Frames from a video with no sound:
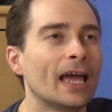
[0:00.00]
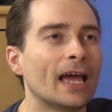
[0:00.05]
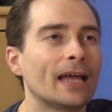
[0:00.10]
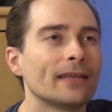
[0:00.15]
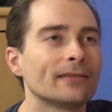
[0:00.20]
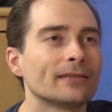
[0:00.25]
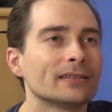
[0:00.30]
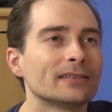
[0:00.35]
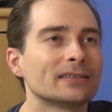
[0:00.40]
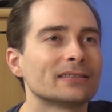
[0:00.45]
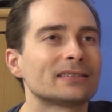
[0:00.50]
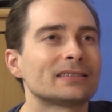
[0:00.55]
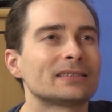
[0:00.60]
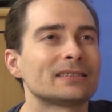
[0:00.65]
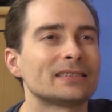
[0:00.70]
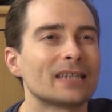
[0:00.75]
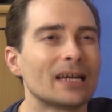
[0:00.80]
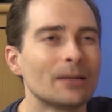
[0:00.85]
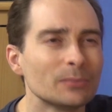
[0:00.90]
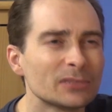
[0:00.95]
and in
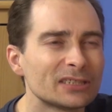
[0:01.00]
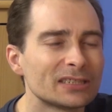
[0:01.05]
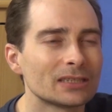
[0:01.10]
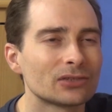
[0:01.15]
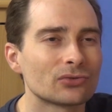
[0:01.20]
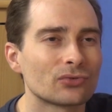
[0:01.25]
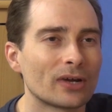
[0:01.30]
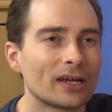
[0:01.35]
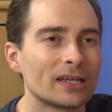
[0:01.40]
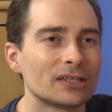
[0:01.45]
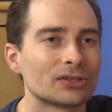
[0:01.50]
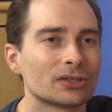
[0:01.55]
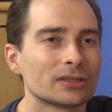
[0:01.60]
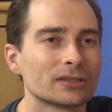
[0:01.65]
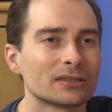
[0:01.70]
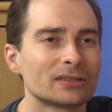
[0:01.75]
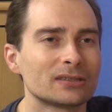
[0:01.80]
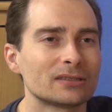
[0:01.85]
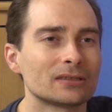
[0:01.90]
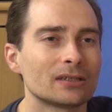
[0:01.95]
some
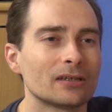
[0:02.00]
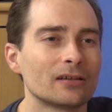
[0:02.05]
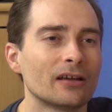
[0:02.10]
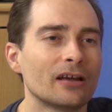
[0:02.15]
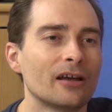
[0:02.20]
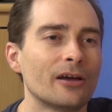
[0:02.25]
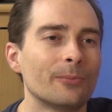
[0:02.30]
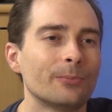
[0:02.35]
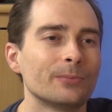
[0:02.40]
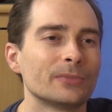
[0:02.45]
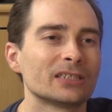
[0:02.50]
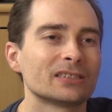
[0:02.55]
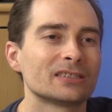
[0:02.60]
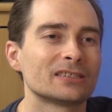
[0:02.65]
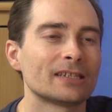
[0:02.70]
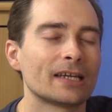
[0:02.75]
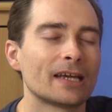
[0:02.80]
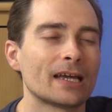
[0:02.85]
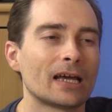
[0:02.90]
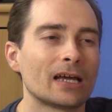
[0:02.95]
situations
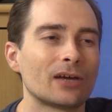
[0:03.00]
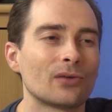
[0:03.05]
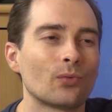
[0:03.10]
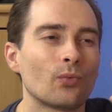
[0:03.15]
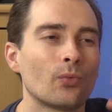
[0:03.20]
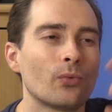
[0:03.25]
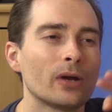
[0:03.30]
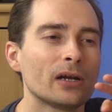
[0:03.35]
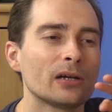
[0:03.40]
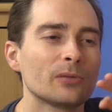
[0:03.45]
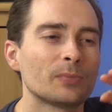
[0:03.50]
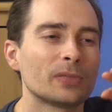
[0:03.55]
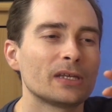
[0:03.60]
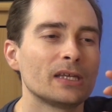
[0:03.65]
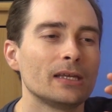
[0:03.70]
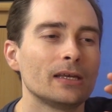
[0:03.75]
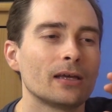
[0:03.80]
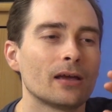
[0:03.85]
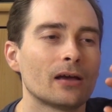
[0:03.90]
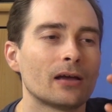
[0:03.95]
there will
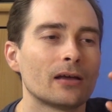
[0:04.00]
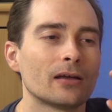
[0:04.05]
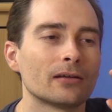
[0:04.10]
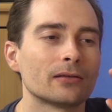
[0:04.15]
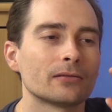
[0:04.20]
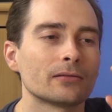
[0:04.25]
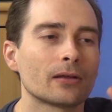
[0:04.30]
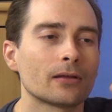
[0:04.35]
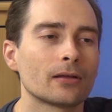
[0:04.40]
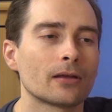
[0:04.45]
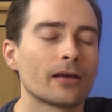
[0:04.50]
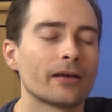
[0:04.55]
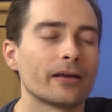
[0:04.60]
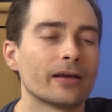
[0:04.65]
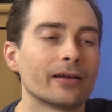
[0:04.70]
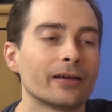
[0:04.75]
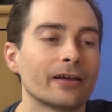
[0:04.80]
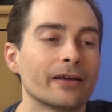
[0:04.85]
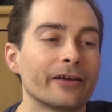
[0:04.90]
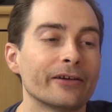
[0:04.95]
be a
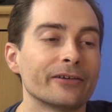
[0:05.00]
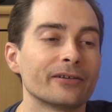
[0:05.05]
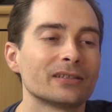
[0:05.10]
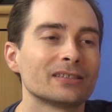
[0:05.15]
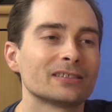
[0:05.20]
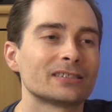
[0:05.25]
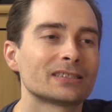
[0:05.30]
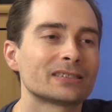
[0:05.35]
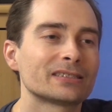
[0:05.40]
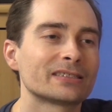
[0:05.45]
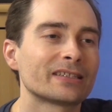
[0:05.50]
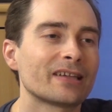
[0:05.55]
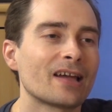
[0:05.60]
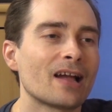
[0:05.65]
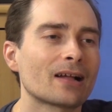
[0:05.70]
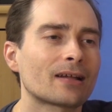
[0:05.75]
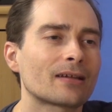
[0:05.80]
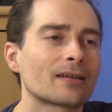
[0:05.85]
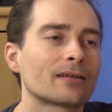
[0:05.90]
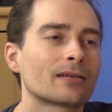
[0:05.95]

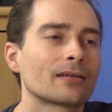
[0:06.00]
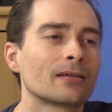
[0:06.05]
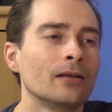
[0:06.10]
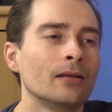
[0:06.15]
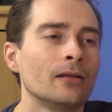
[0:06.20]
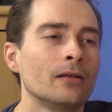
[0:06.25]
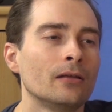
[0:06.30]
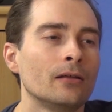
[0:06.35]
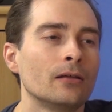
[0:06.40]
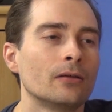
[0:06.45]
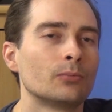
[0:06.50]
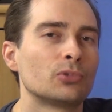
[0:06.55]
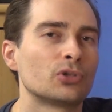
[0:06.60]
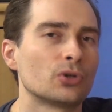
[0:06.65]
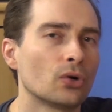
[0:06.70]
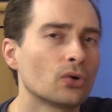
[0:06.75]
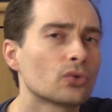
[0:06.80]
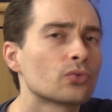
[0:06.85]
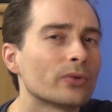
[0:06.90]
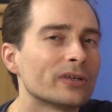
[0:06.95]
stuck
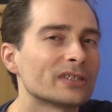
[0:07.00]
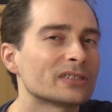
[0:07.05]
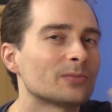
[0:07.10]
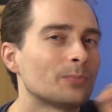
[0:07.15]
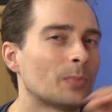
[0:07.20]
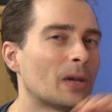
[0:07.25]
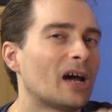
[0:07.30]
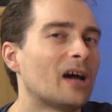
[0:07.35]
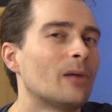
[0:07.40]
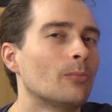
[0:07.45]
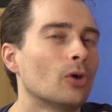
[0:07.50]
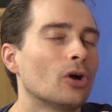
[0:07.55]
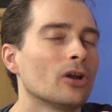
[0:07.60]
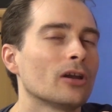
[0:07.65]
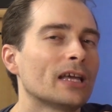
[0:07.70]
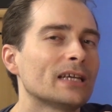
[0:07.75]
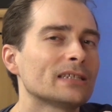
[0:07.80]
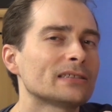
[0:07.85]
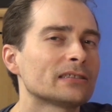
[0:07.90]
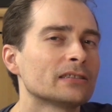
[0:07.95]
progress bar, more or
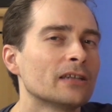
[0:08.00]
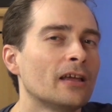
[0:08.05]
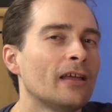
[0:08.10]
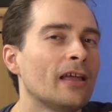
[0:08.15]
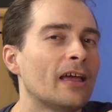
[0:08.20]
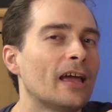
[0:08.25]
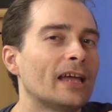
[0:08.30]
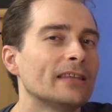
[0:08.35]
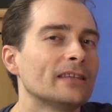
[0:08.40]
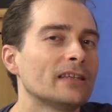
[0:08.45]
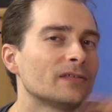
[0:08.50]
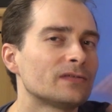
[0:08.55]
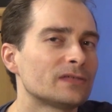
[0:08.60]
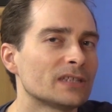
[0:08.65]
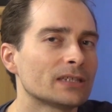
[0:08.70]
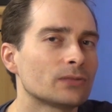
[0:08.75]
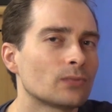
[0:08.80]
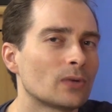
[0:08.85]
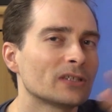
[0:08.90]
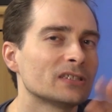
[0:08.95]
less, and if
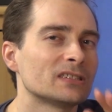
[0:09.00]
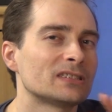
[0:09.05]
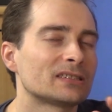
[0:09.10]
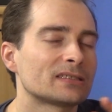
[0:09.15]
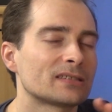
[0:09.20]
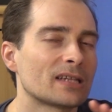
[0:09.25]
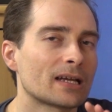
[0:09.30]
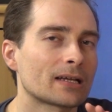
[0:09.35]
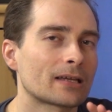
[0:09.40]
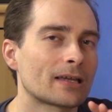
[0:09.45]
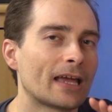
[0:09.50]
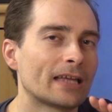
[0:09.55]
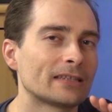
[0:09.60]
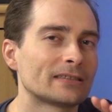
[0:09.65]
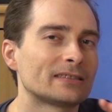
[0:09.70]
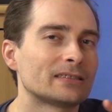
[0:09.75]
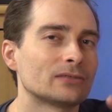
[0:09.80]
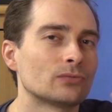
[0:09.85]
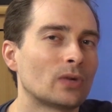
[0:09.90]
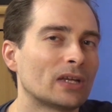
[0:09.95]
that one is stuck
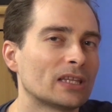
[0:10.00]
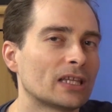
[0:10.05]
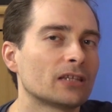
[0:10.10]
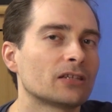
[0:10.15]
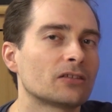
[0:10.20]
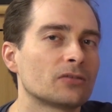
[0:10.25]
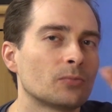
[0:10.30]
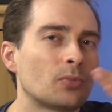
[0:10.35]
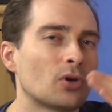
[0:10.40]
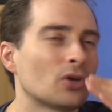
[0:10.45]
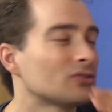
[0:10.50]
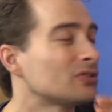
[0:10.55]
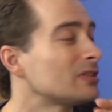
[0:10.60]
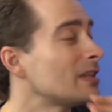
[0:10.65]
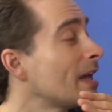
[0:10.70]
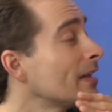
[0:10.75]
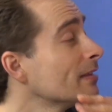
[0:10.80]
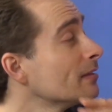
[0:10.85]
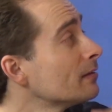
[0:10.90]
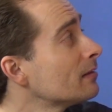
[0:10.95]
at the
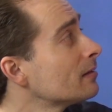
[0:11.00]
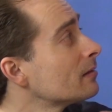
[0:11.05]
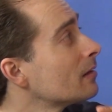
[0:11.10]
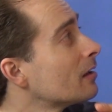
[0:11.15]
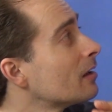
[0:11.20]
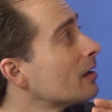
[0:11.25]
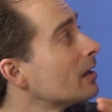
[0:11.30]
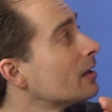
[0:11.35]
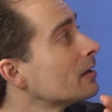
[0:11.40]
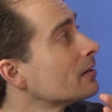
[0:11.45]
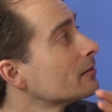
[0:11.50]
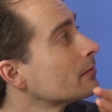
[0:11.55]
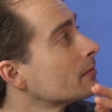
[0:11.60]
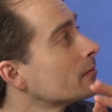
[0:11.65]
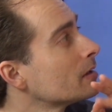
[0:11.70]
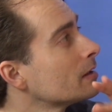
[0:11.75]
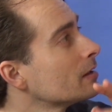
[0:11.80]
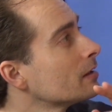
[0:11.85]
100%